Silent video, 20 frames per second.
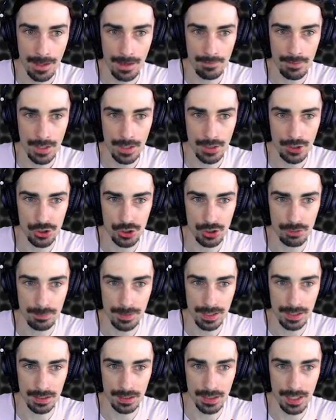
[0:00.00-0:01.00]
Everything should
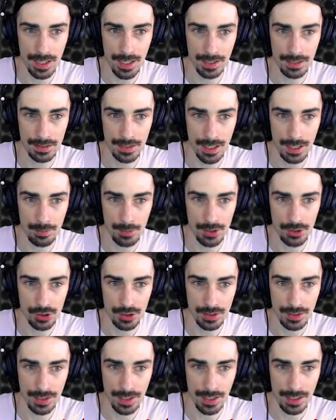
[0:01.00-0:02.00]
be in line now. We
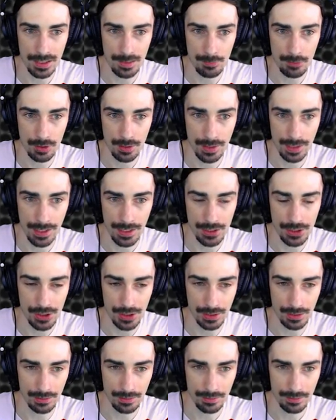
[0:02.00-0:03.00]
shouldn't get any more
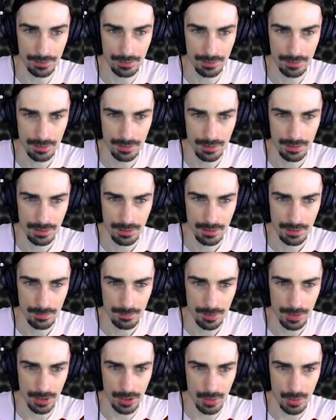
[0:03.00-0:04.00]
catching.
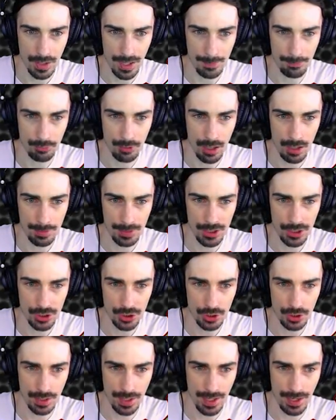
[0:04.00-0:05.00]
But you know what? I probably
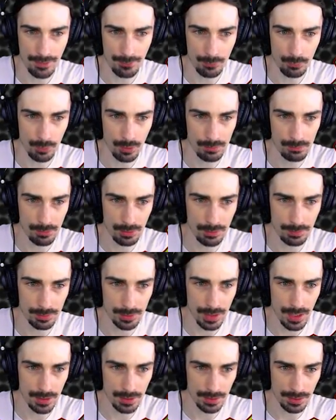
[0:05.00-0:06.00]
should have one more
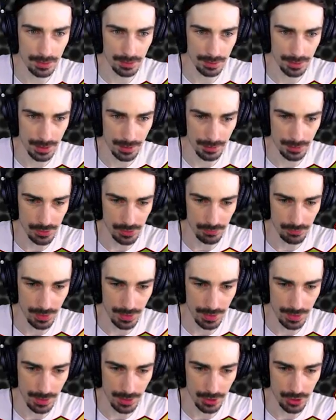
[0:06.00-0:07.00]
block clearance
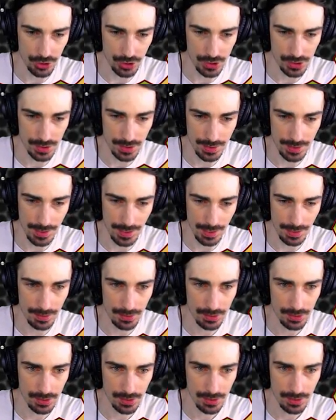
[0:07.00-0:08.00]
right here, just in
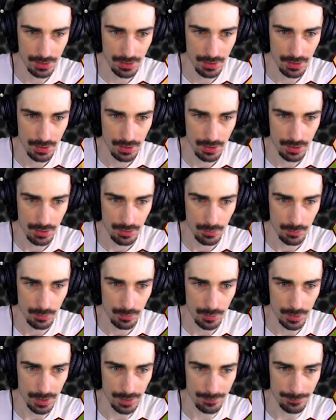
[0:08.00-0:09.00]
case
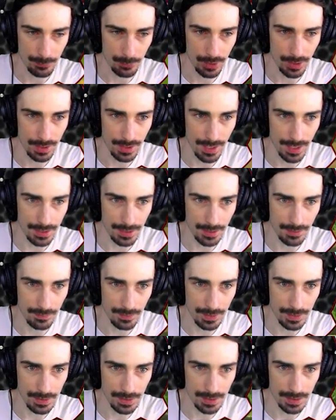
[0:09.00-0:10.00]
we can avoid any of
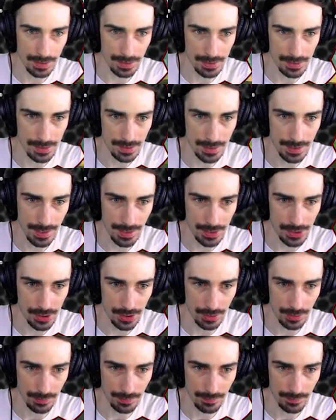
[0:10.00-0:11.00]
these things
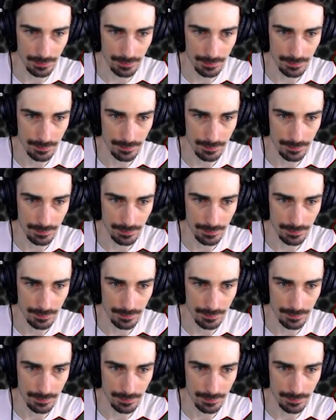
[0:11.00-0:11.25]
catching.